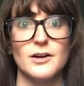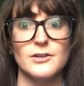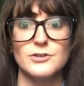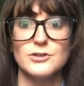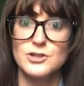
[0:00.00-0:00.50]

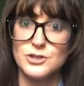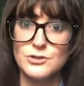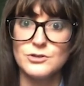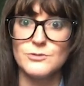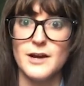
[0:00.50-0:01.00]

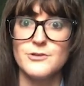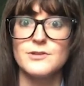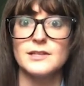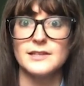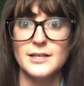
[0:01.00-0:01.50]
sooner rather
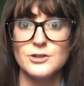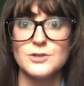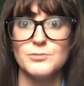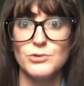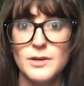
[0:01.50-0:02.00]
than later
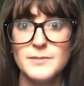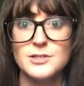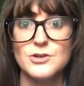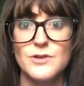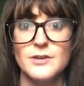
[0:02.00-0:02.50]
deployment,
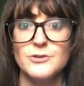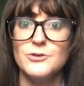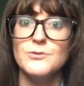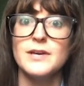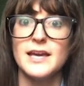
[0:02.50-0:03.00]
so that
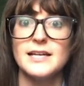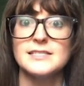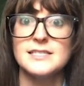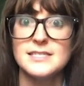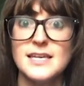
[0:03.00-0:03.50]
you can
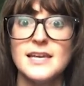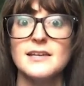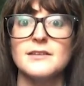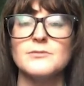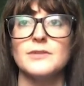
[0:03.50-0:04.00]

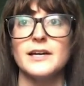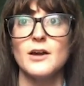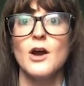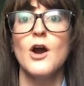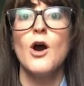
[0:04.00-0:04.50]
see, like,
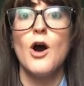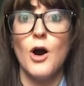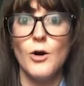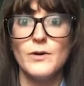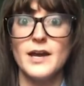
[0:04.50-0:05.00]

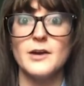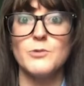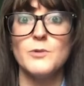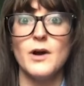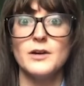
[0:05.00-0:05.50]
okay,
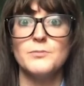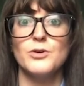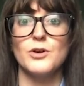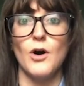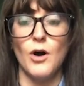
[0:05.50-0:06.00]
we want to
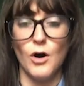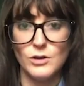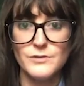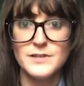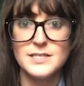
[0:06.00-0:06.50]
put
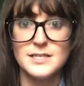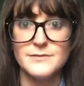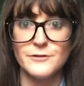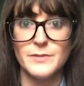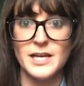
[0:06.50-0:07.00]
all of this
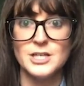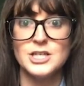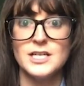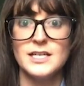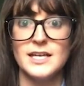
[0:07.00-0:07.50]

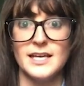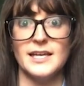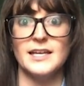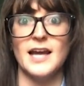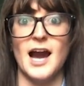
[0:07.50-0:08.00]
information
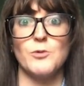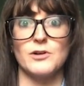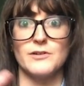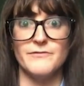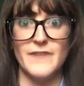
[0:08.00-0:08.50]
in
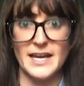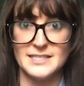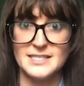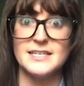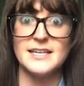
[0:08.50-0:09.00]
our
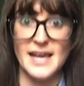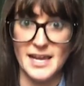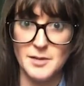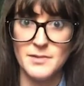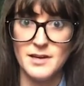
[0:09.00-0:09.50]
event's
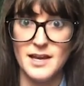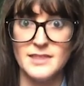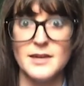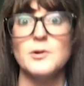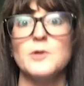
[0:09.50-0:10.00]
name, and
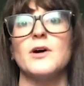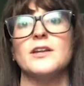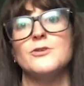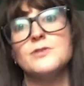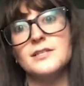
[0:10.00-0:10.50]
then we want to
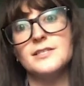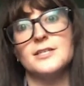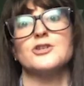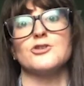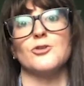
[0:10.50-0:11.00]
use
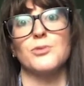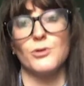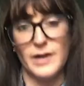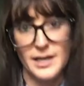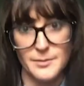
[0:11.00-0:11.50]
additional
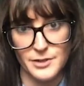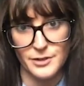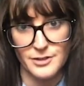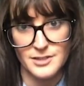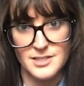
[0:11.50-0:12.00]

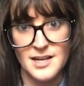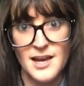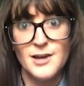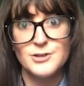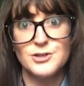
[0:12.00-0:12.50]
parameters
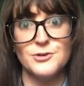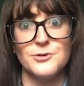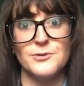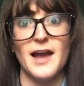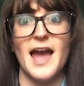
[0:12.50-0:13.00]

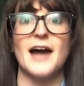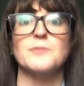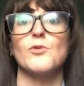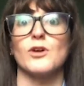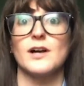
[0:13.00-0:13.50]
to
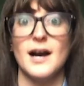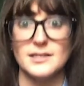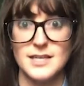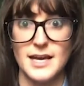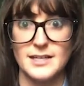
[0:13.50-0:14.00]
add more
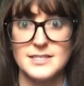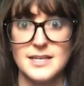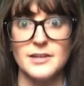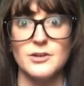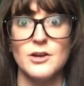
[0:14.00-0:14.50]

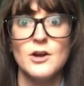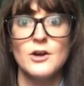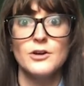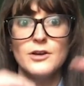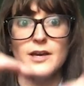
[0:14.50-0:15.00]
context. And
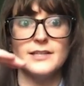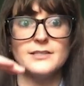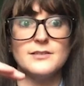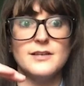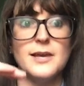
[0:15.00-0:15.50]

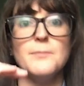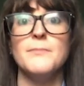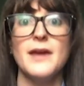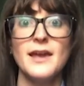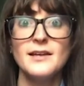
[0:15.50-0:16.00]
it
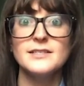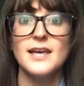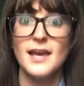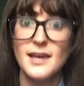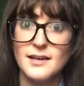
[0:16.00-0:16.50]
may
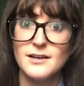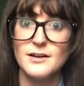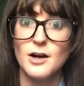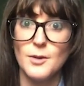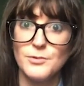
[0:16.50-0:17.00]
take a
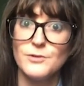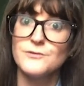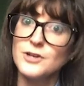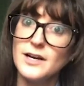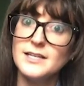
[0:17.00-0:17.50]
couple of
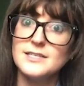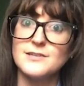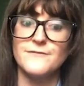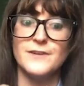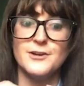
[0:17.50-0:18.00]
tries
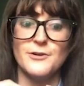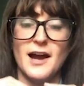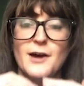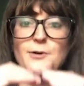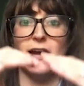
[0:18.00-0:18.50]
to figure
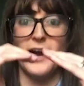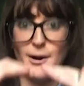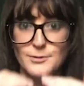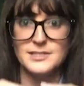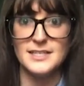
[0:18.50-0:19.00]
out
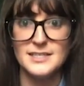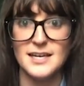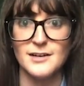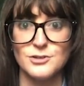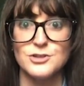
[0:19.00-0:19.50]
how
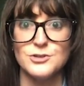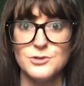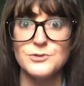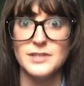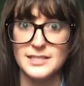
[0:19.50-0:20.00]
detailed do
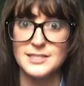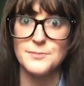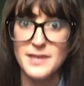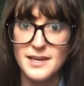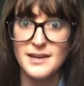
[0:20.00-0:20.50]
you need to
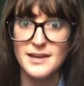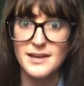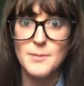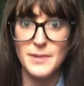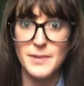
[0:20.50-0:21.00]
be
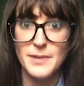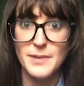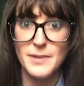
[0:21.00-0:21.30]
based